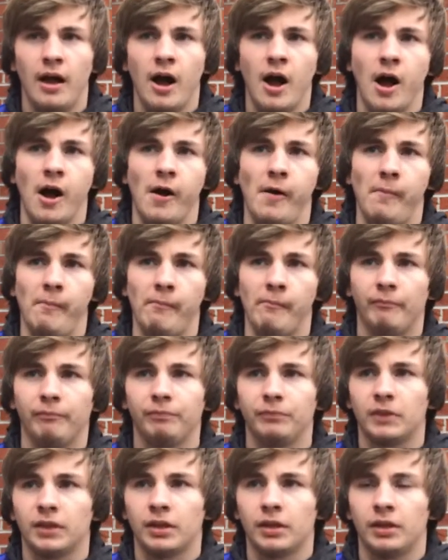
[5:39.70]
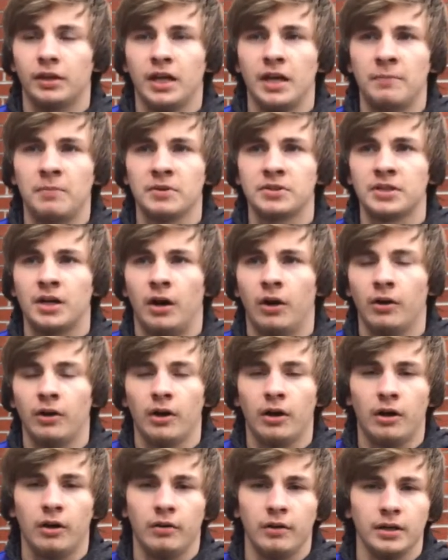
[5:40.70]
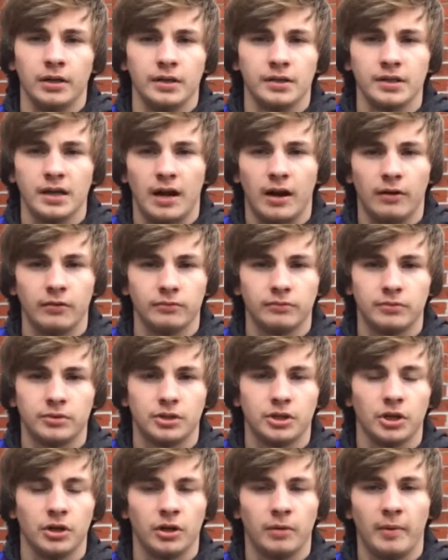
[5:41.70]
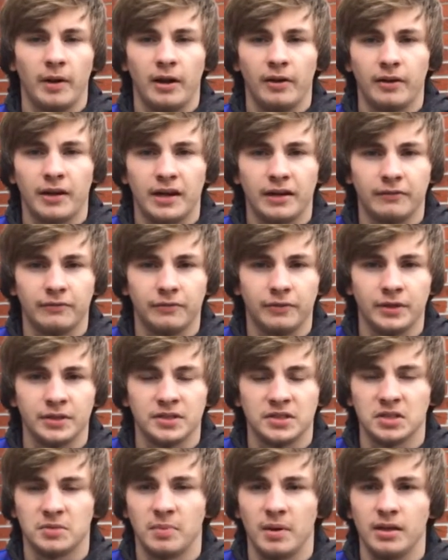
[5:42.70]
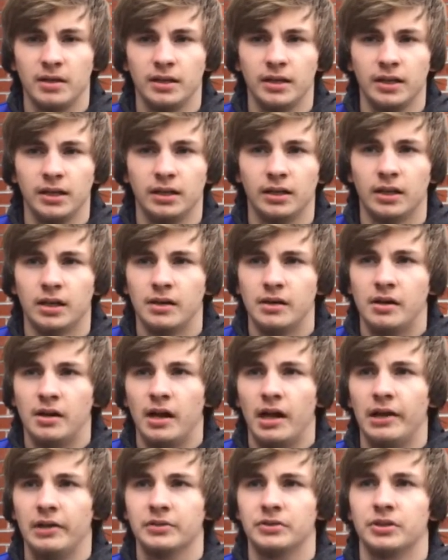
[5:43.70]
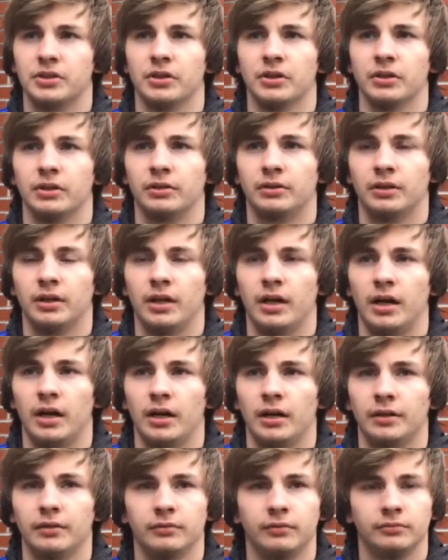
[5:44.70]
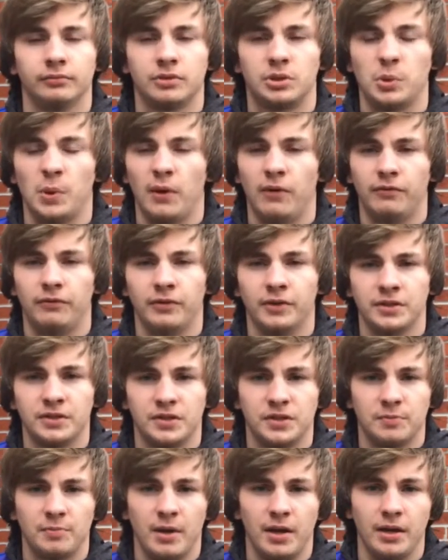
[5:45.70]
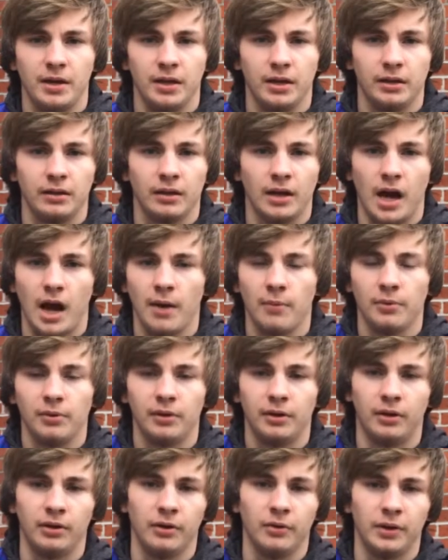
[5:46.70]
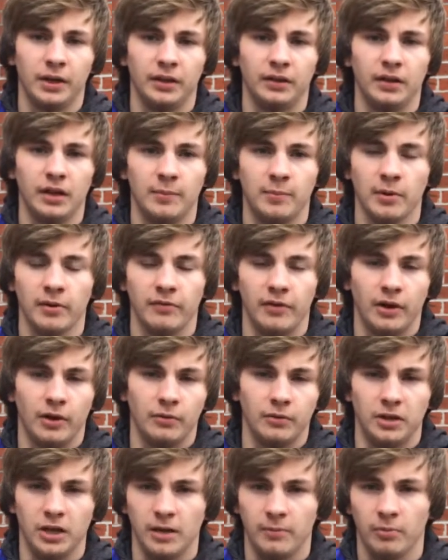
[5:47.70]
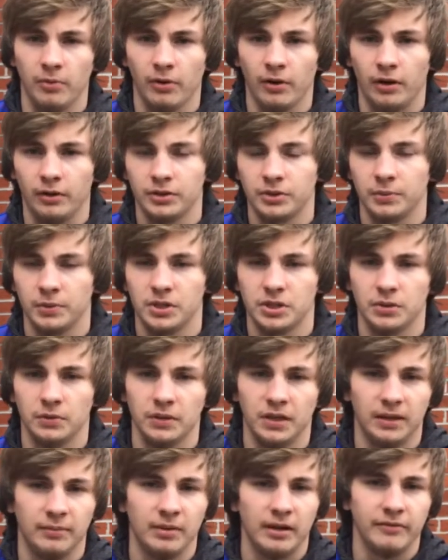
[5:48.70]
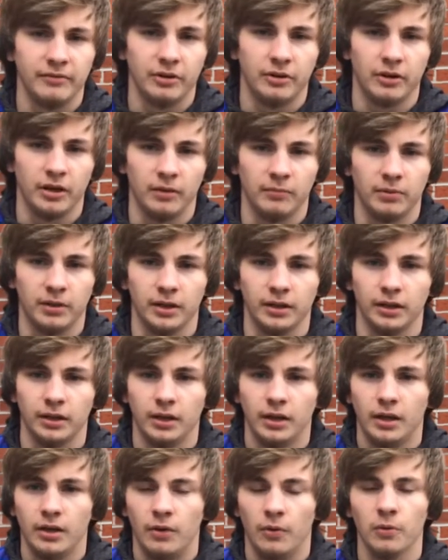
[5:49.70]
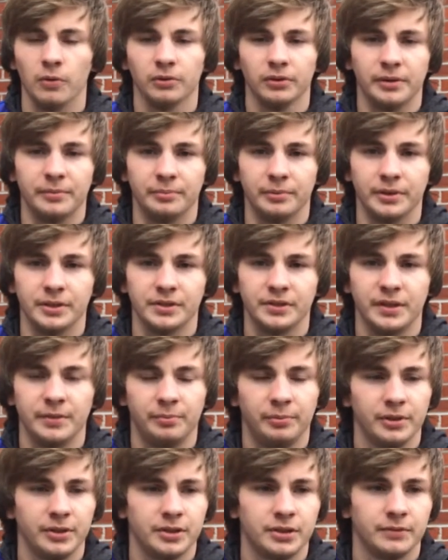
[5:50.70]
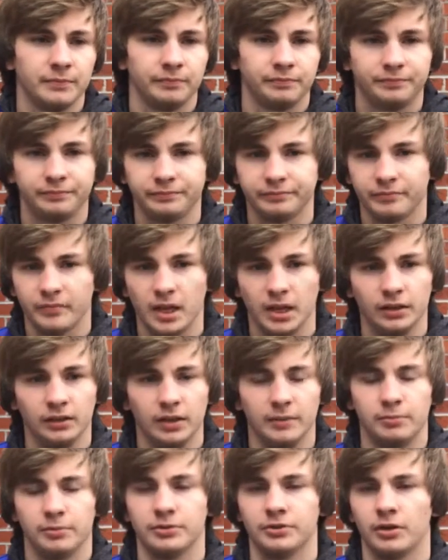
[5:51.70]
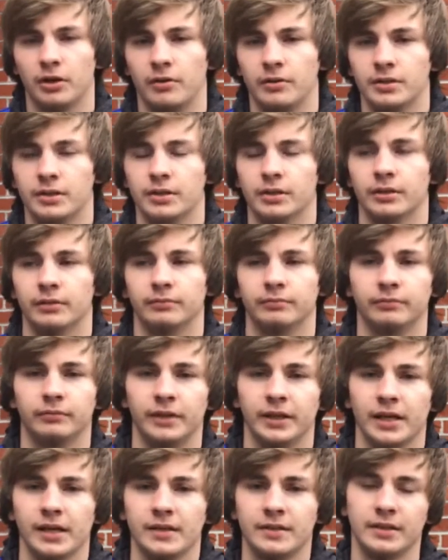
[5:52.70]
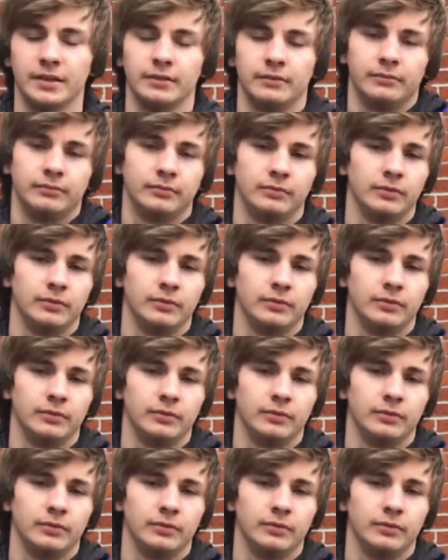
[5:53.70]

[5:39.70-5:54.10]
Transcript: Um, the deepest I'll go is I'll jerk about 9 foot suspending. I'll jerk uh, 12 foot suspending. I really don't go any deeper. If I go deeper, I'll switch to a deep diving crankbait or lipless. Lipless, lipless are always good, like I said.